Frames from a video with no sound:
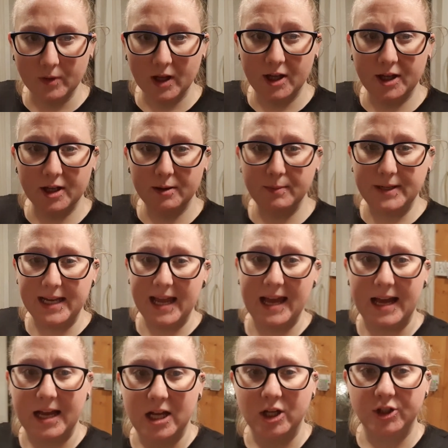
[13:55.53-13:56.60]
Um,
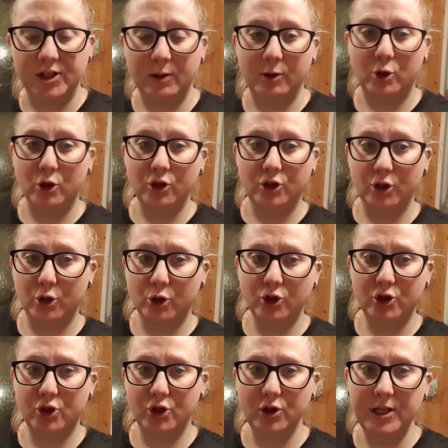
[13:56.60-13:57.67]
yeah, so a good a
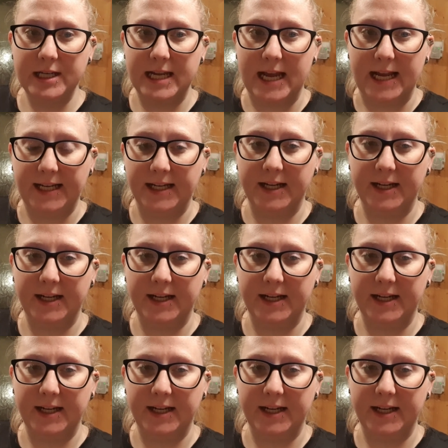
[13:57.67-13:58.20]
good Sunday.